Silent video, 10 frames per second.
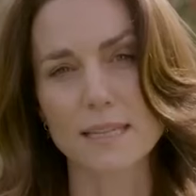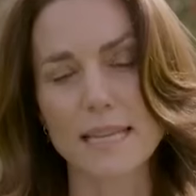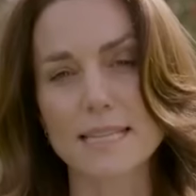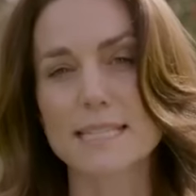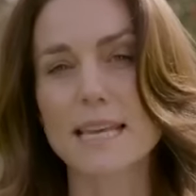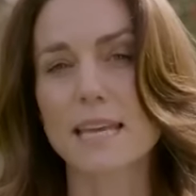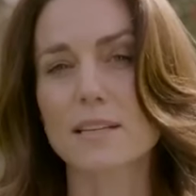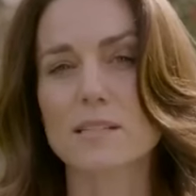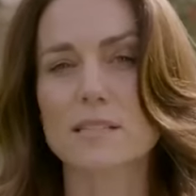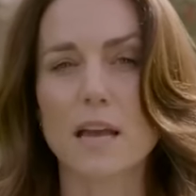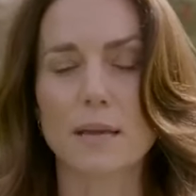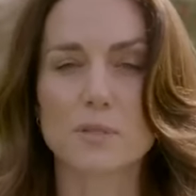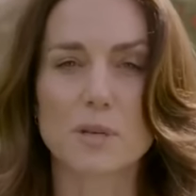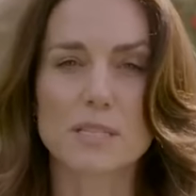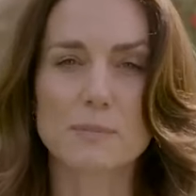It has taken us time
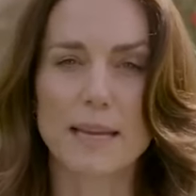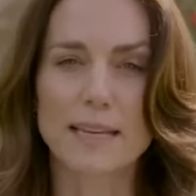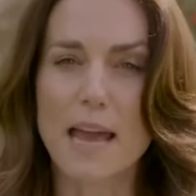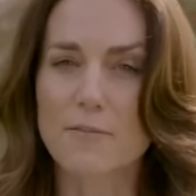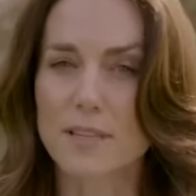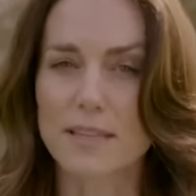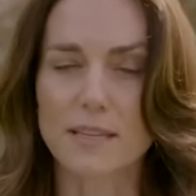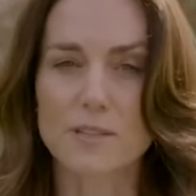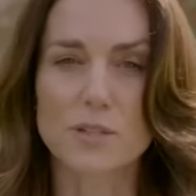to explain everything